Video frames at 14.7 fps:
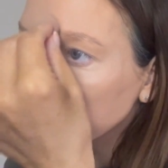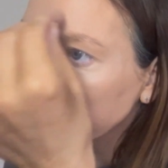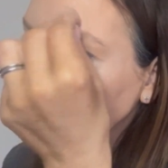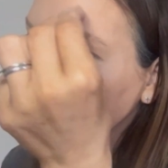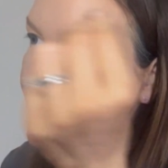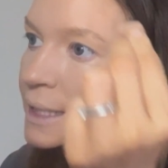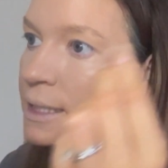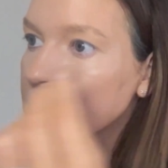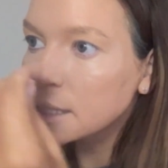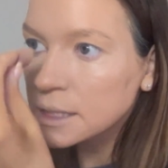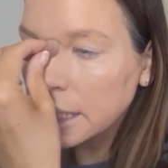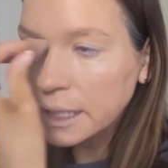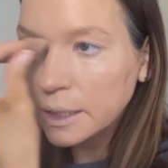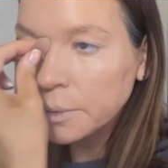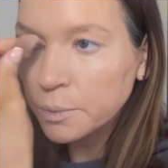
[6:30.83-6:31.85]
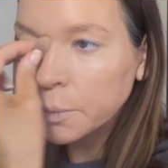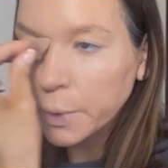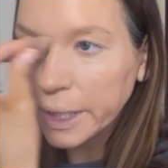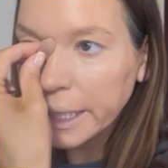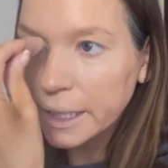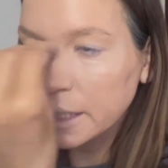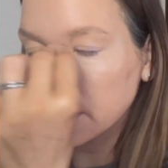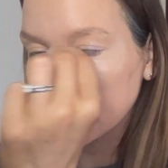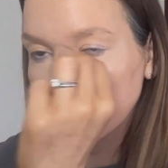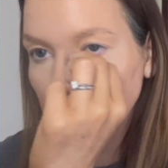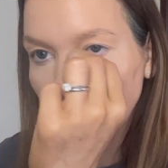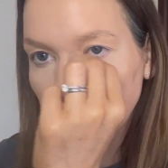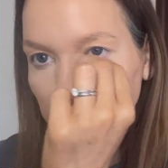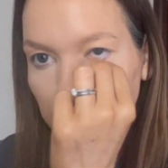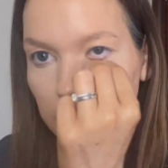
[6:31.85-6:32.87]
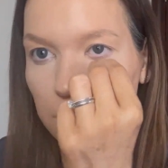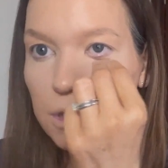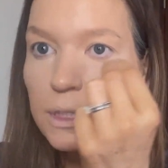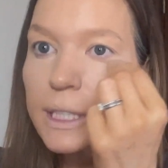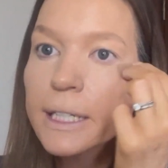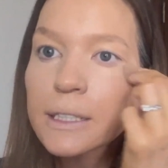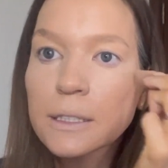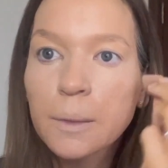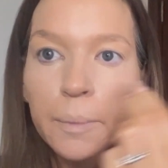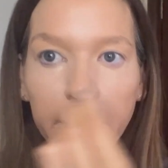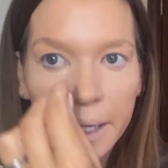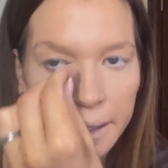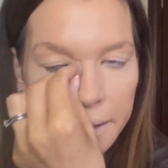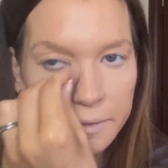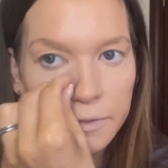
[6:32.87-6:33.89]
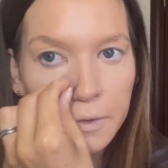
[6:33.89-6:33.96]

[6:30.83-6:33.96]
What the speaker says: pasty and weird, so it just takes a bit of